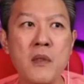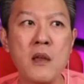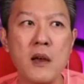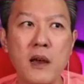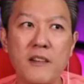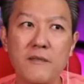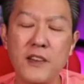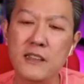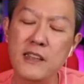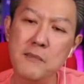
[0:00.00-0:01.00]

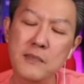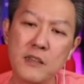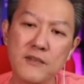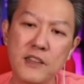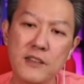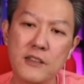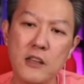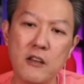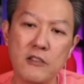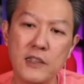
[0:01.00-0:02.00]
Victims of this
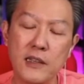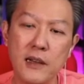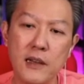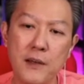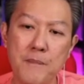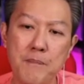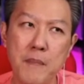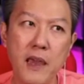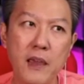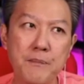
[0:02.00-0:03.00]
sort
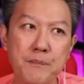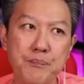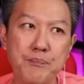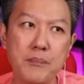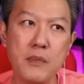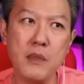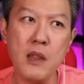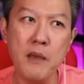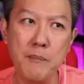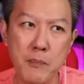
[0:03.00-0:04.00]
may
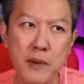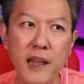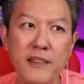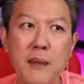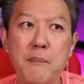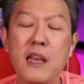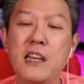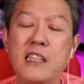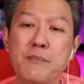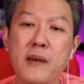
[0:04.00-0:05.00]
people like that may
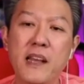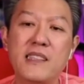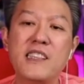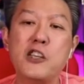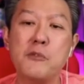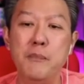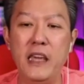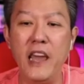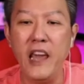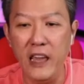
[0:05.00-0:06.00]
display such
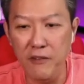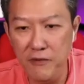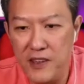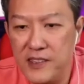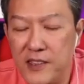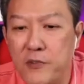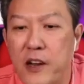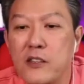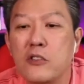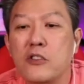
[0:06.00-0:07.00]
behaviors,
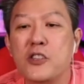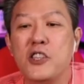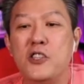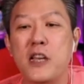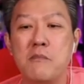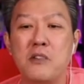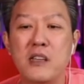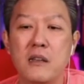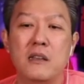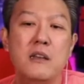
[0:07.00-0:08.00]
right? So don't just jump on
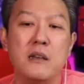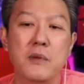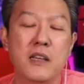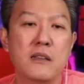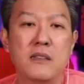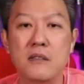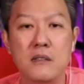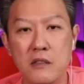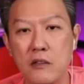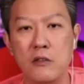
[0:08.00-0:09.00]
it because
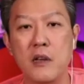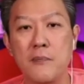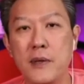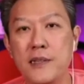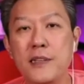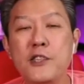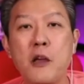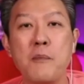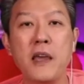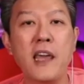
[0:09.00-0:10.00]
it's, the person is
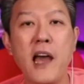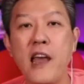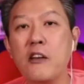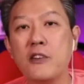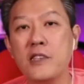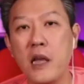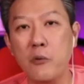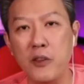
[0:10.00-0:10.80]
not making eye contact with